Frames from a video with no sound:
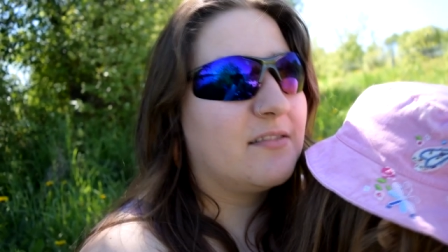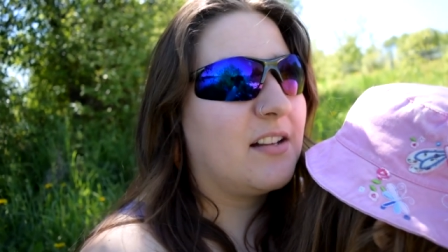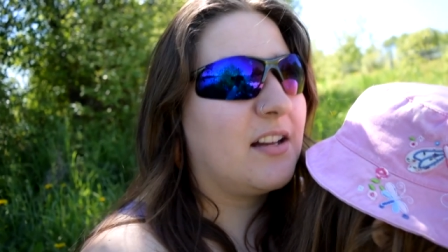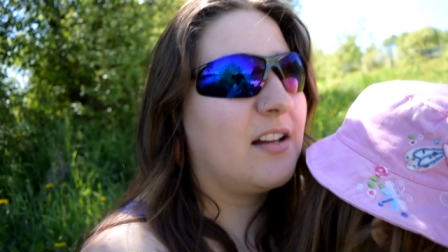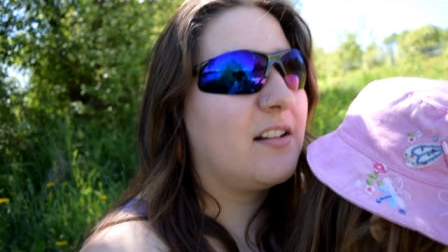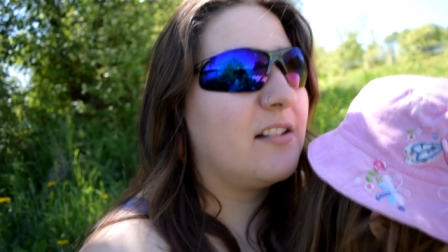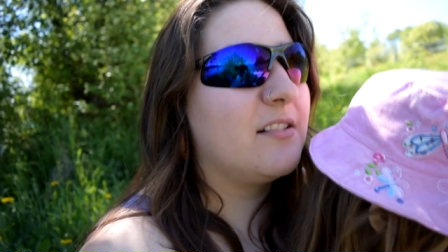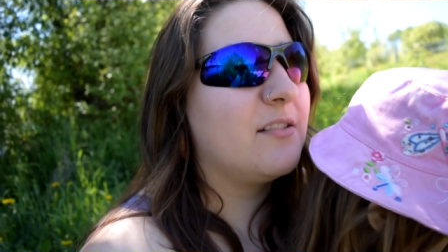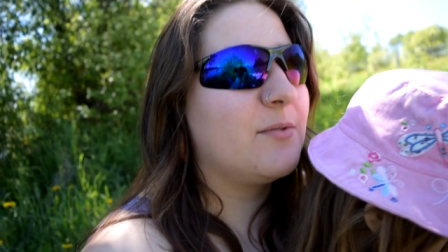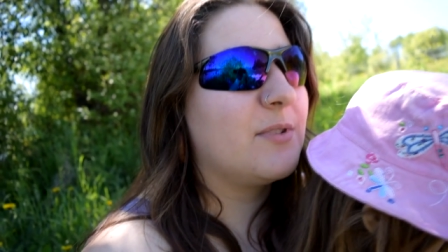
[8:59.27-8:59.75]

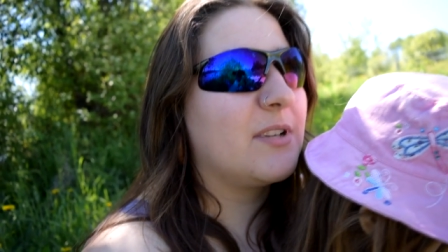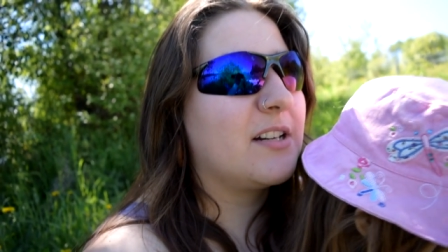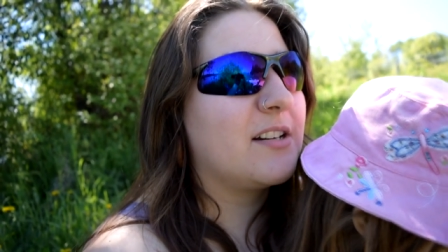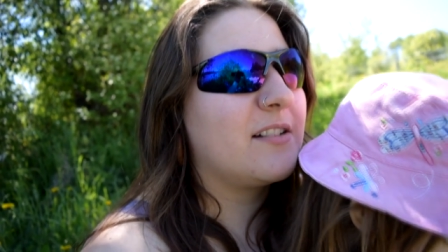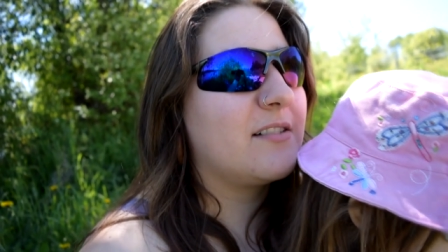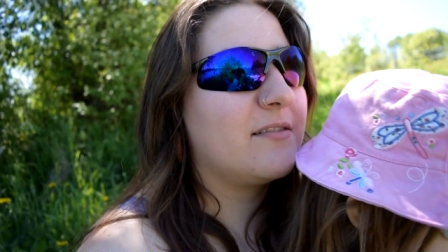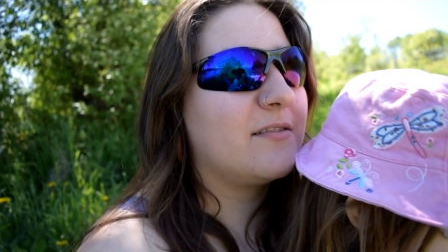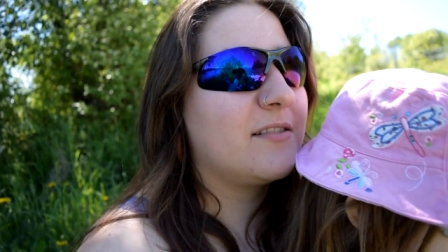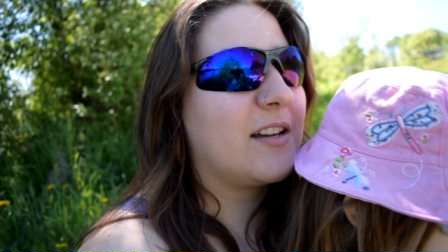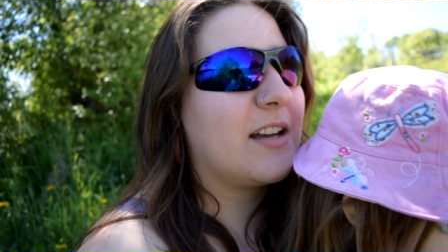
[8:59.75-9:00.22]
I'll work
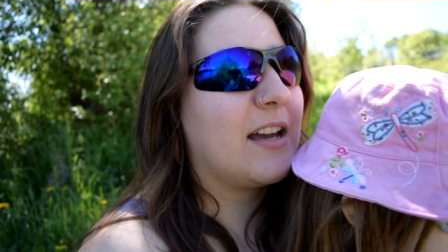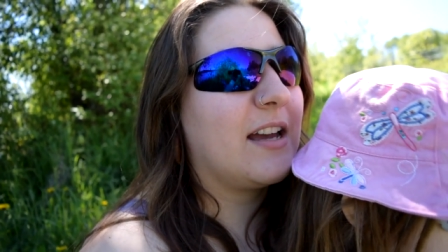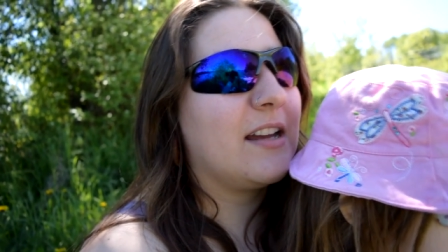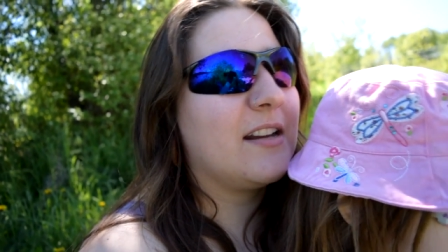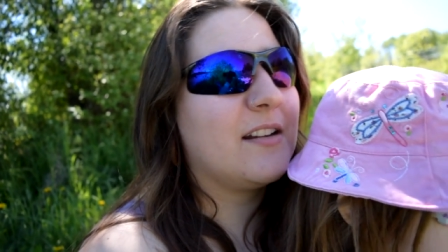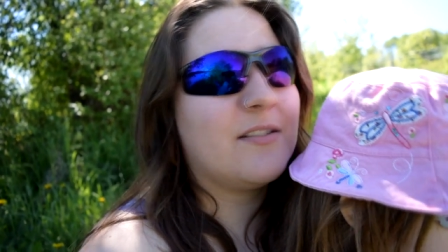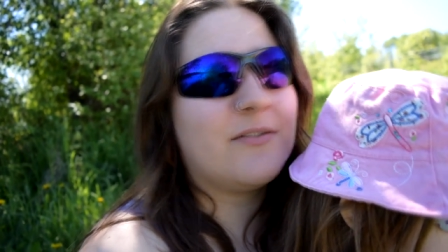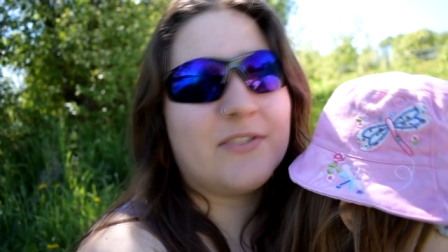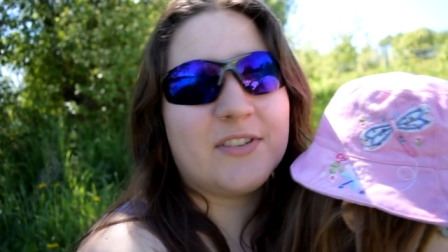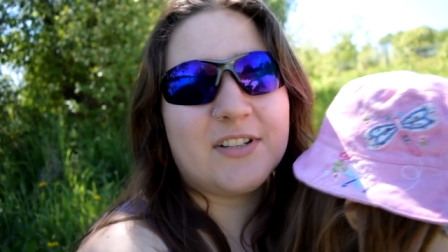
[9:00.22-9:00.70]

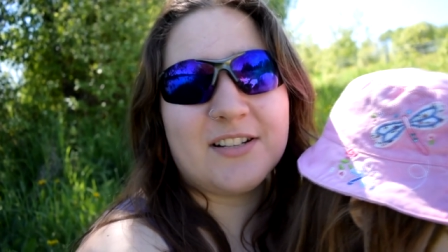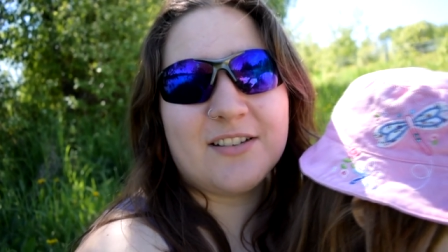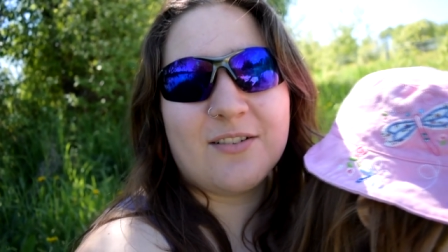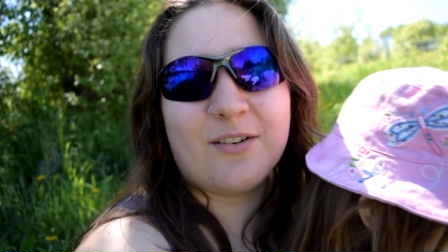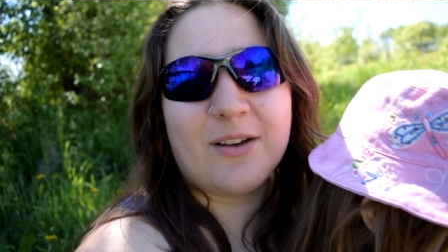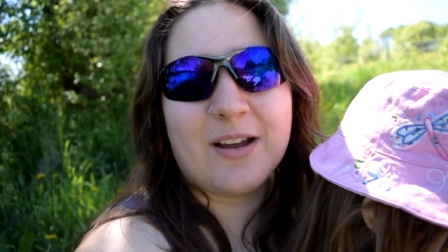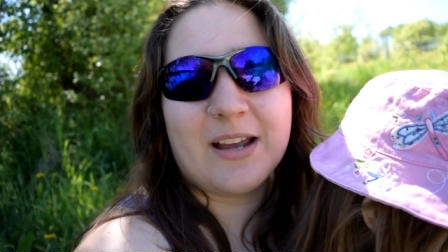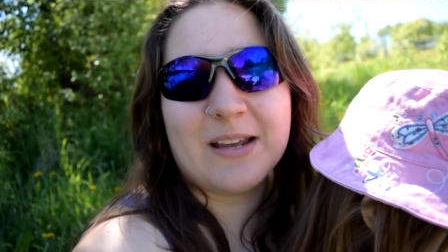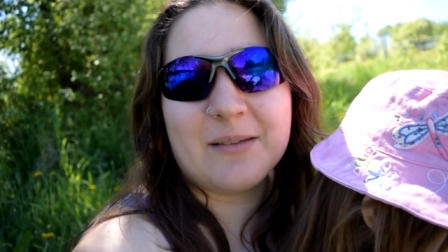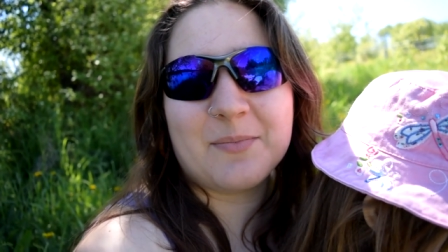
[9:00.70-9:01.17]
kind of
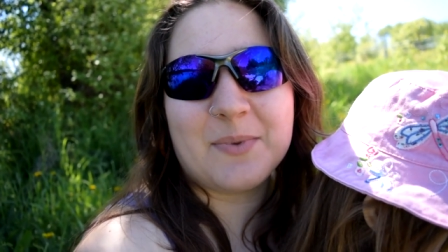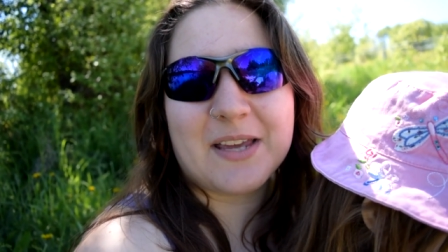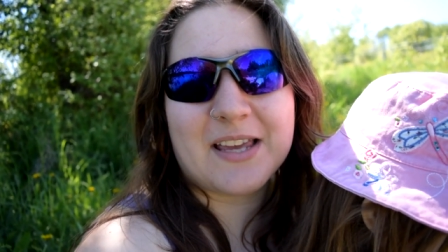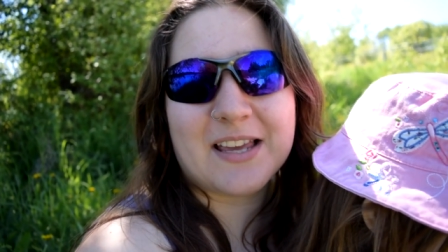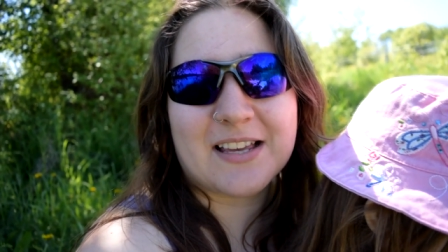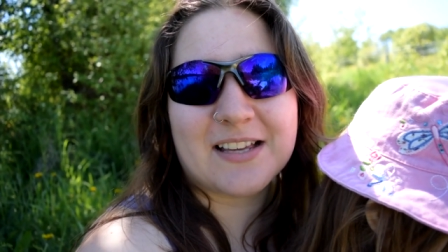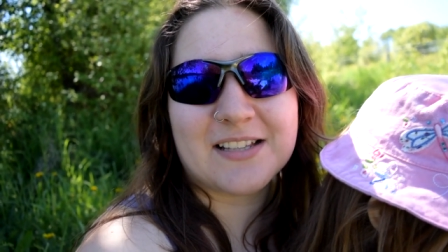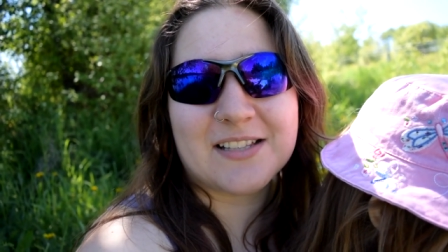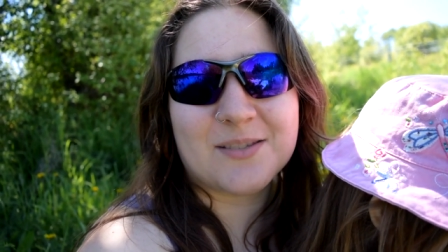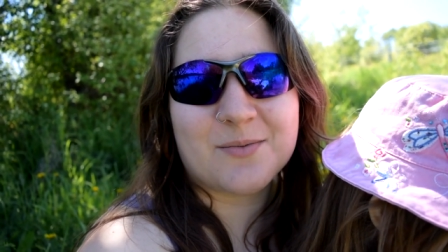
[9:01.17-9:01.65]
annoying
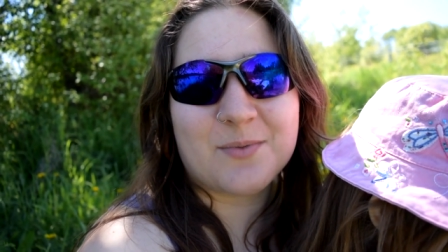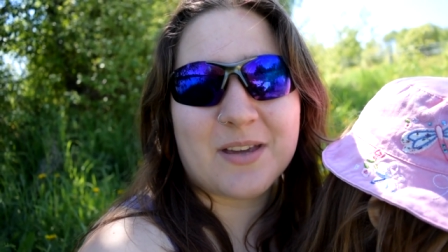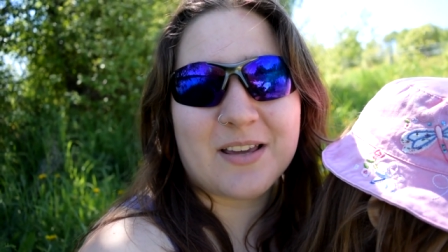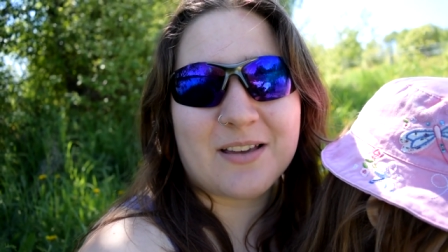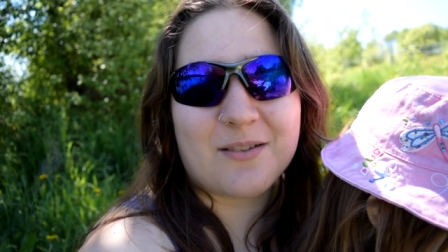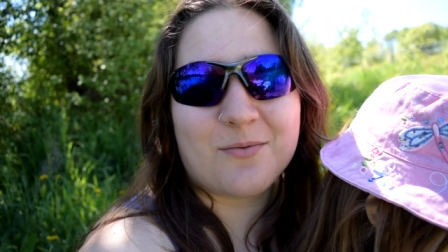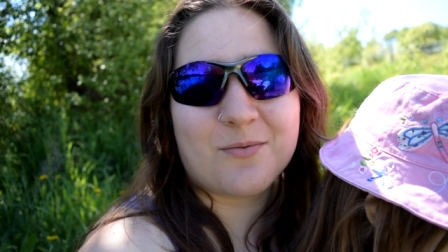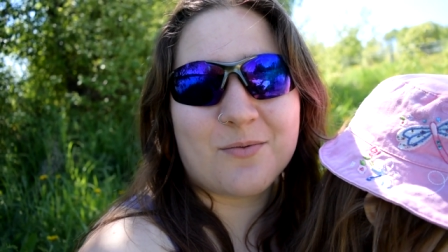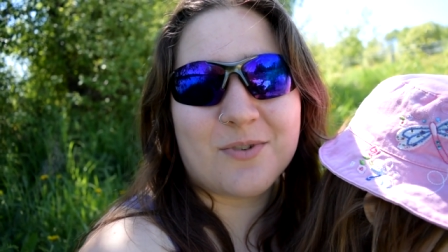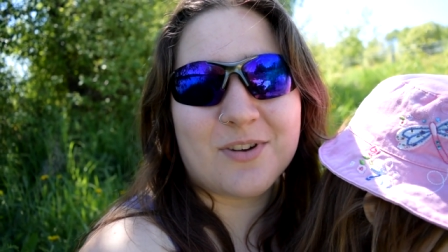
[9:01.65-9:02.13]
because
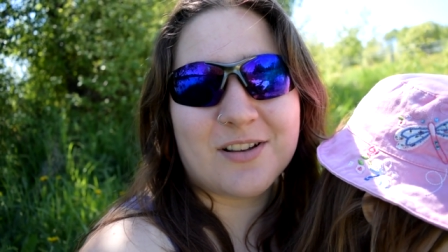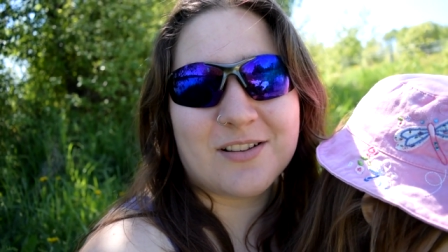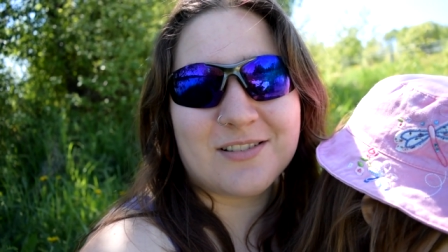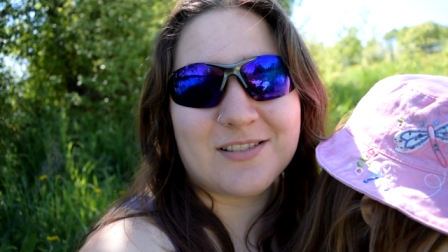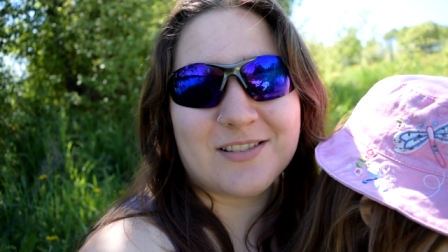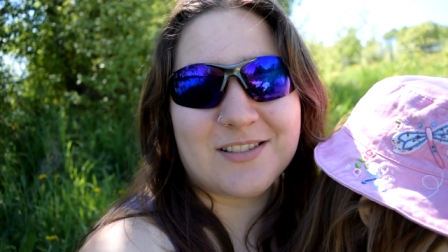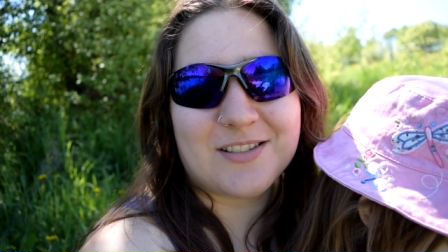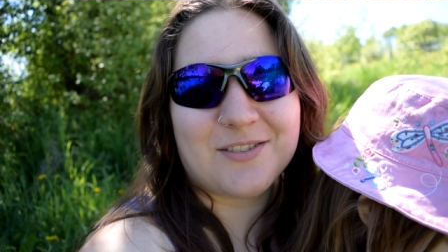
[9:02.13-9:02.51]
we want